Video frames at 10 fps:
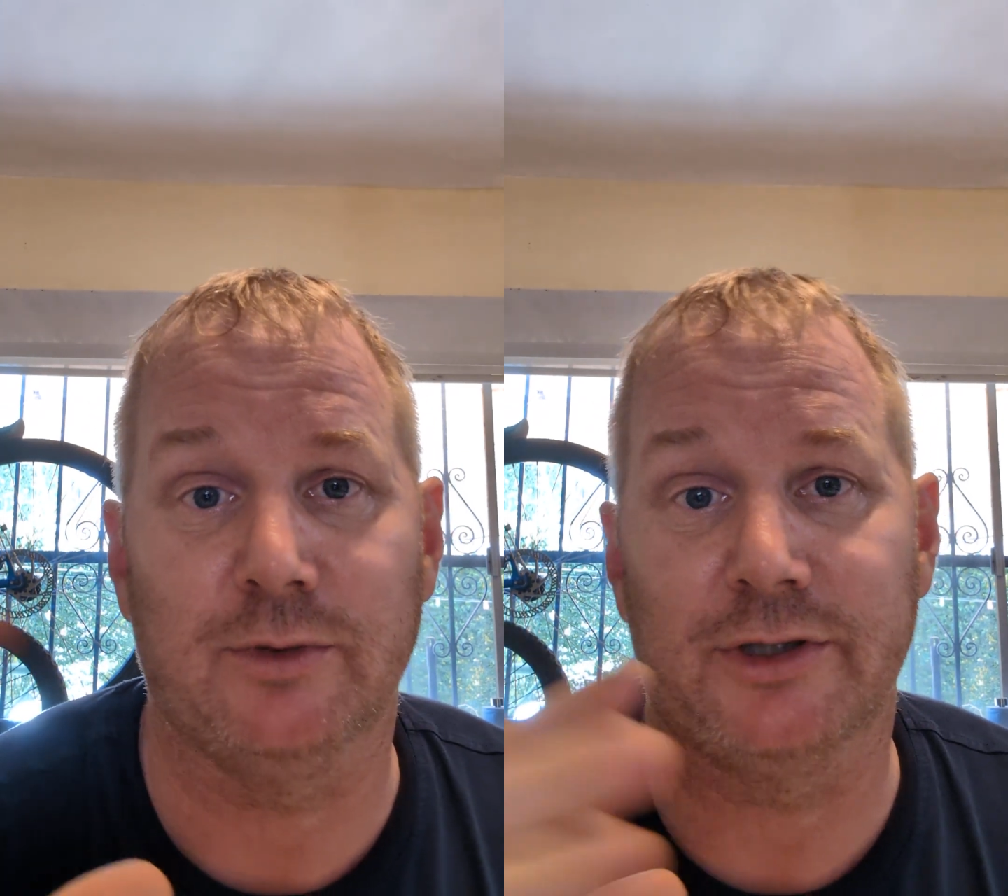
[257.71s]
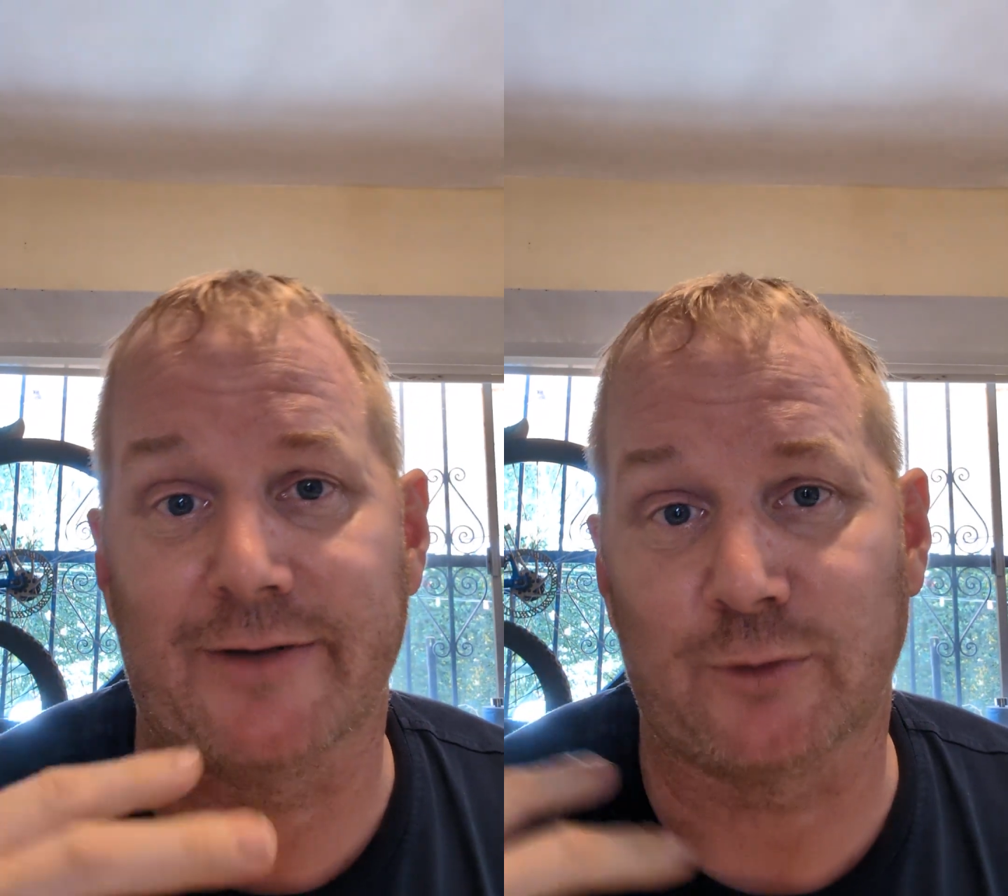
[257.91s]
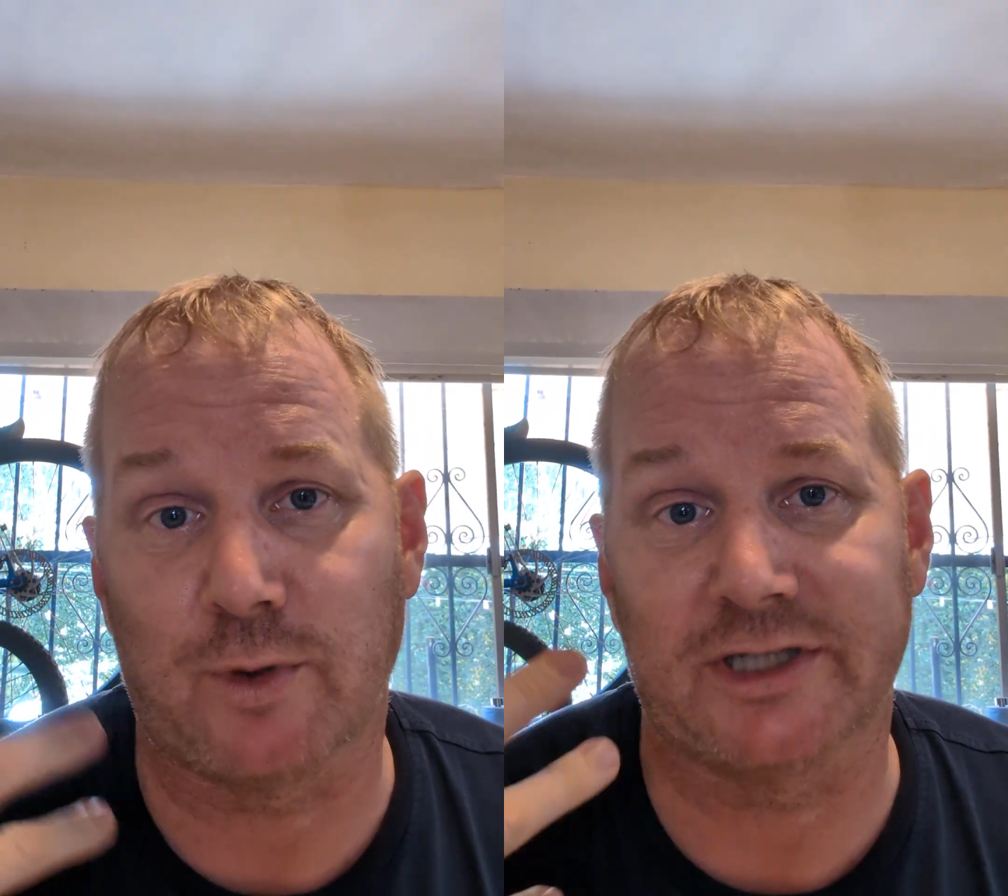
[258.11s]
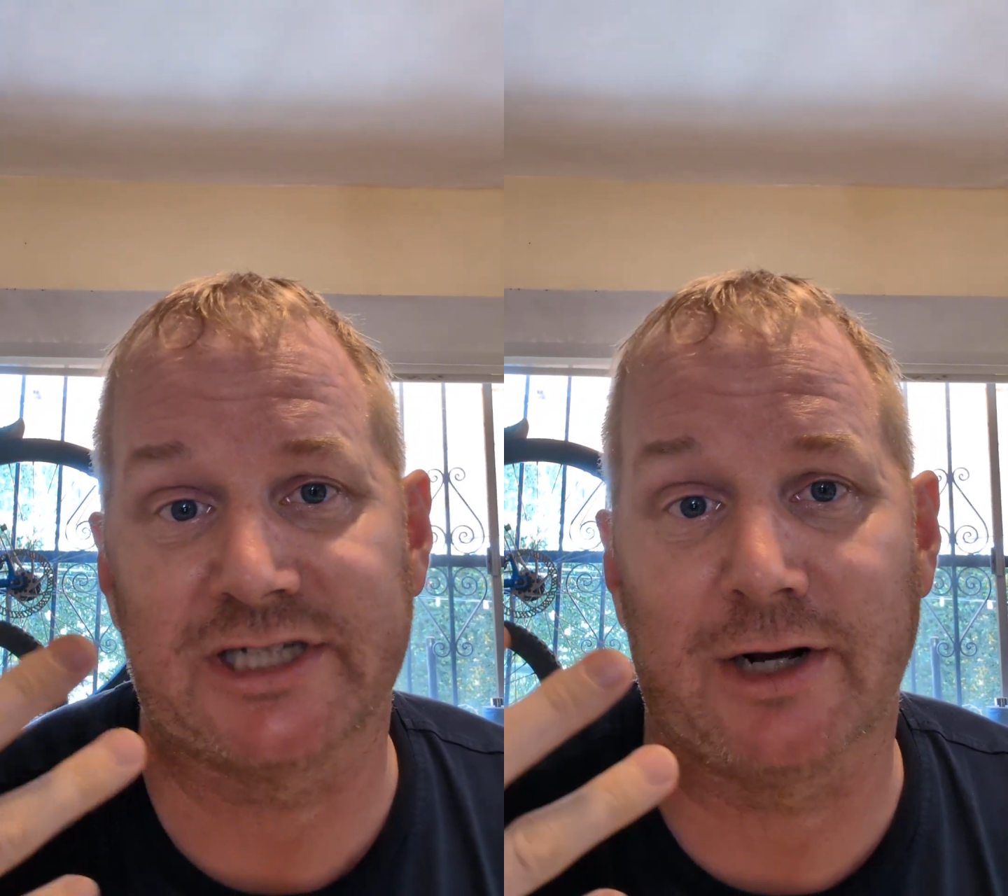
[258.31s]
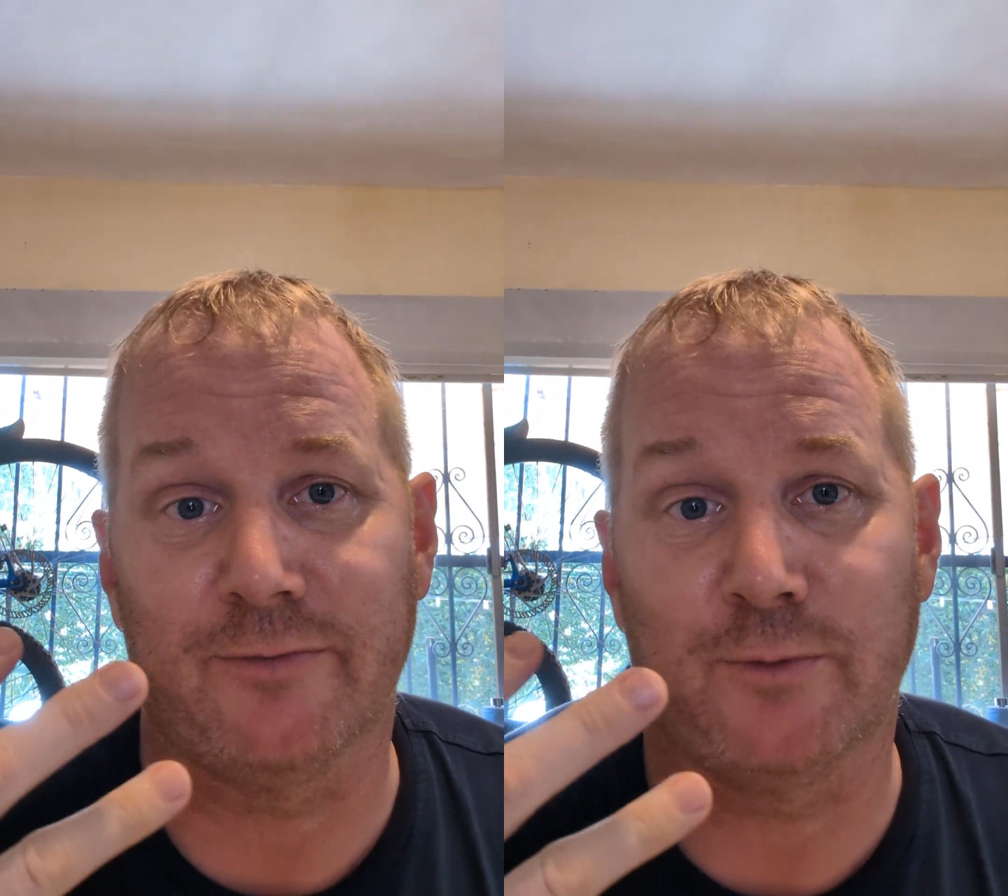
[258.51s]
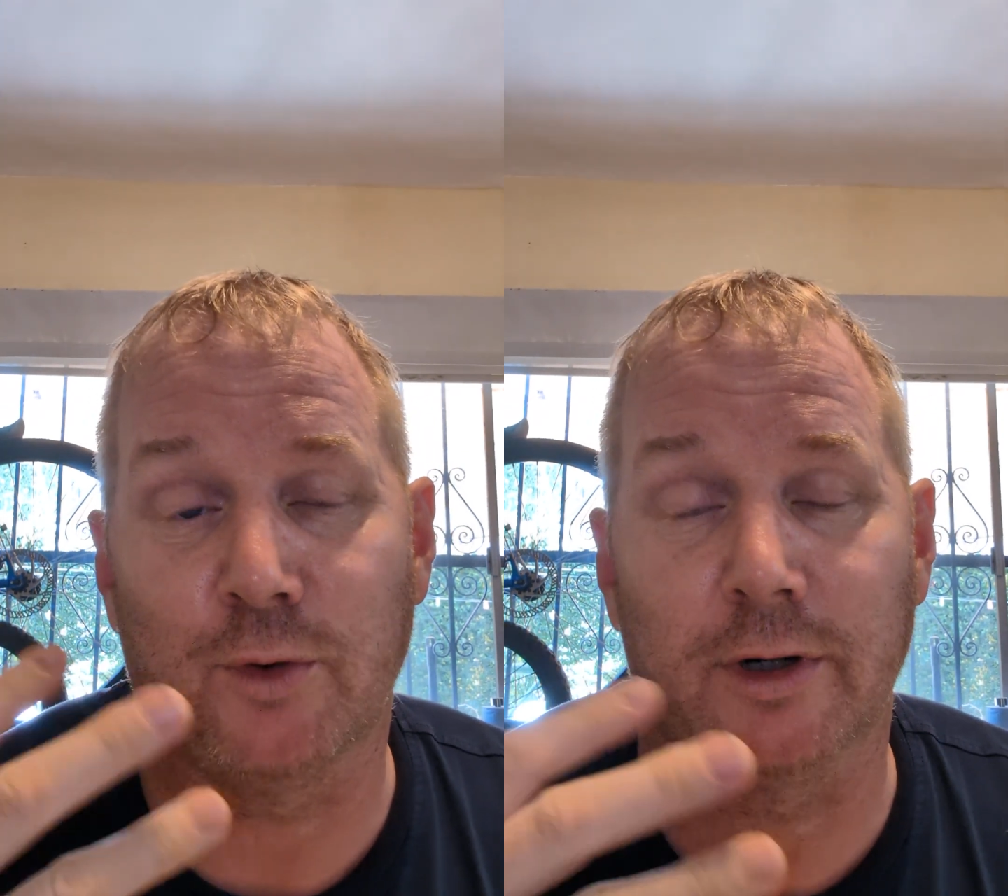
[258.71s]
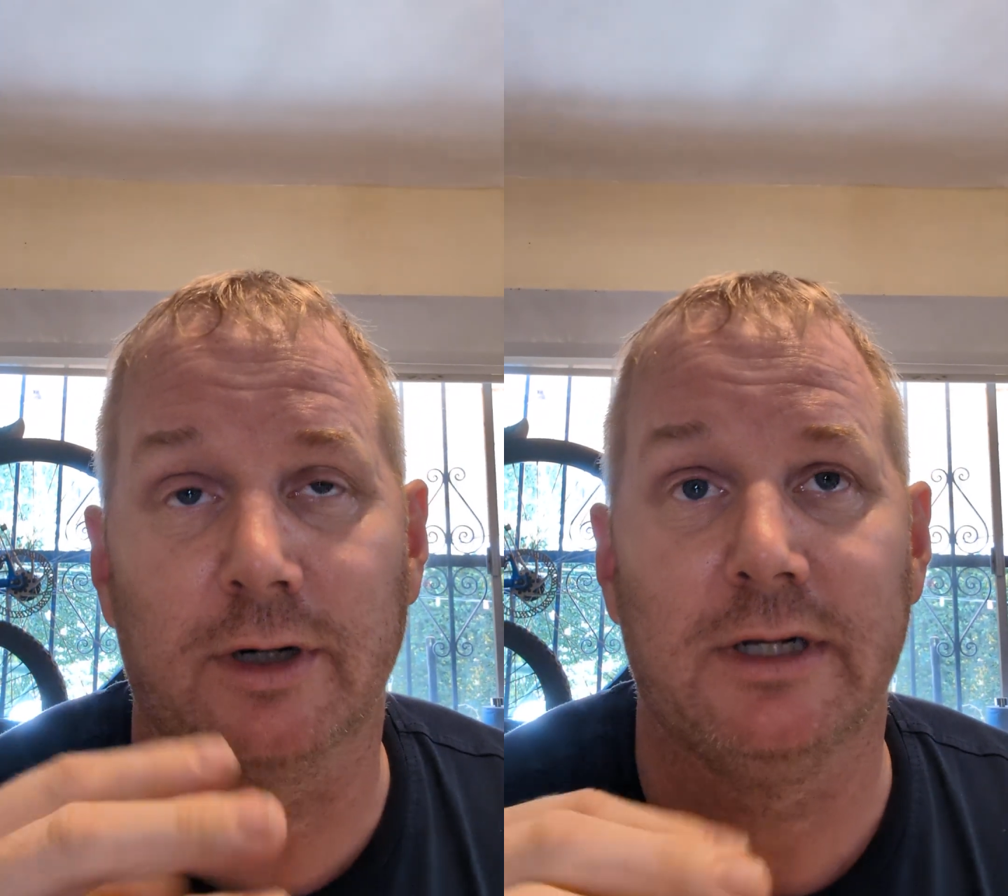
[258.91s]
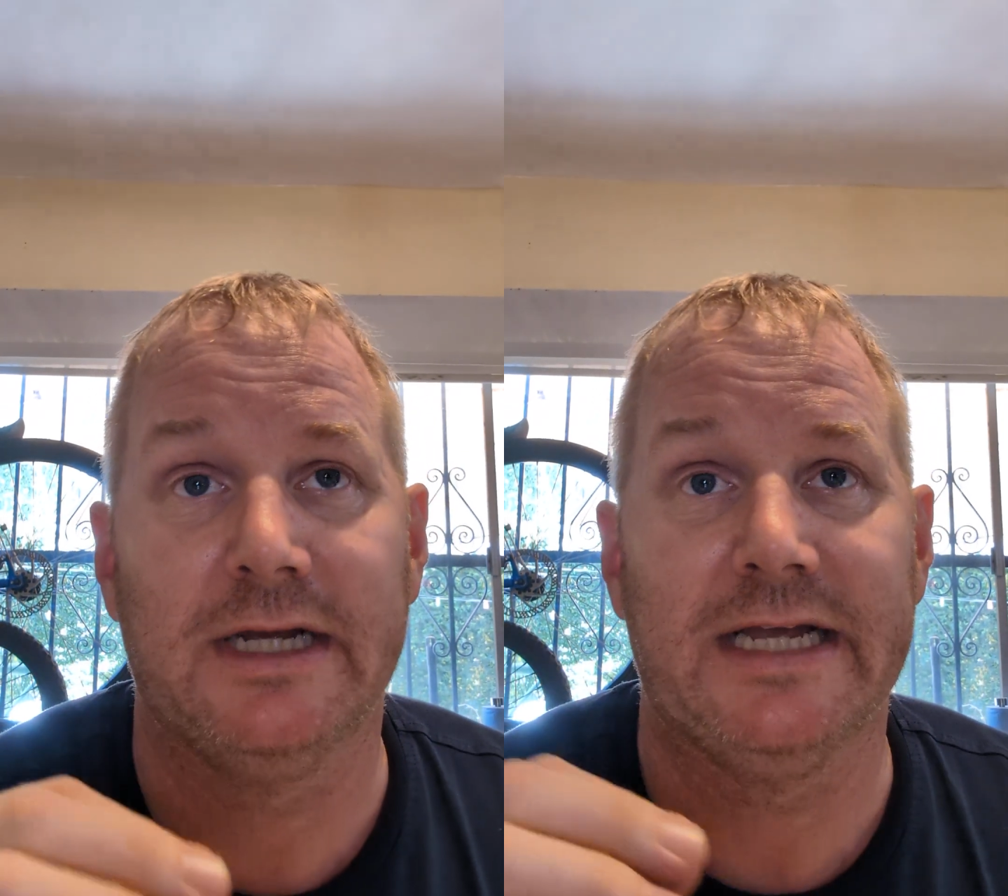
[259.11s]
what you have to watch out for,